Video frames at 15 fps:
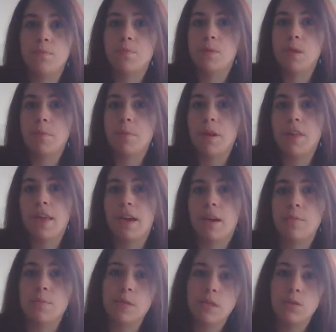somebody that
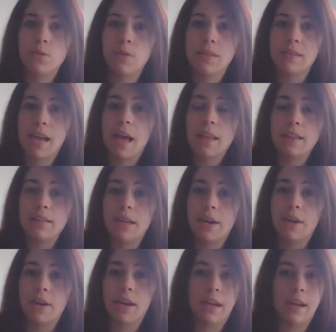comes into it
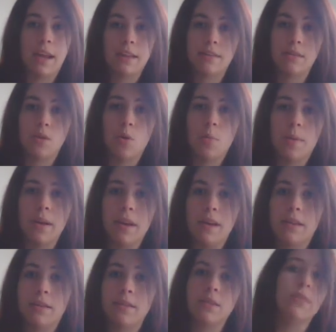solitary and has
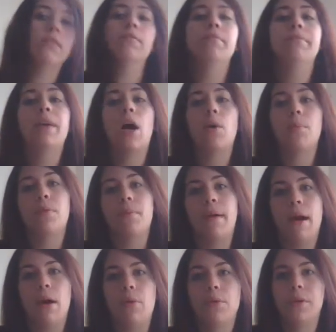nobody to help them
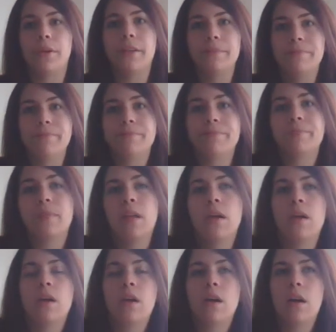out or
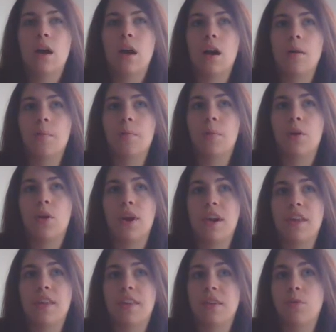um, or
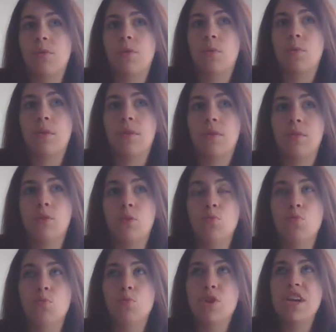anything. You know, when you
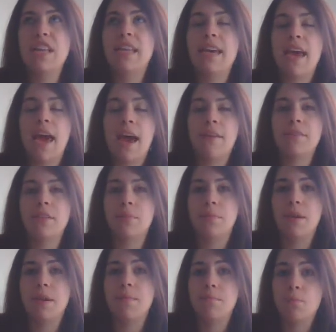really have to
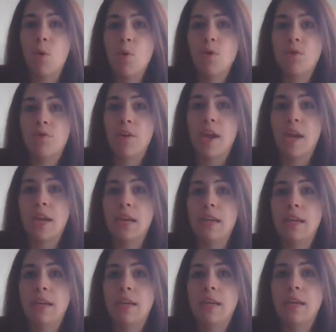be motivated
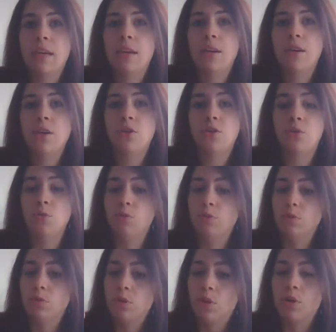to
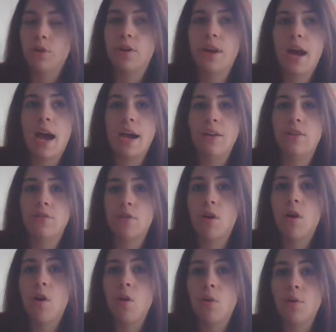learn on your
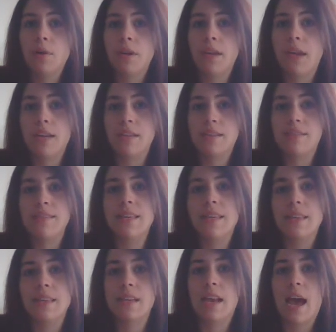own and to
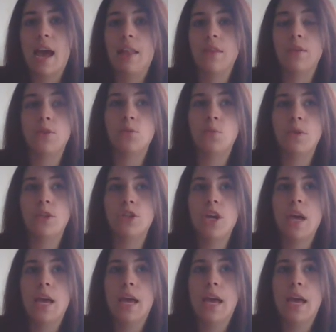seek the knowledge, which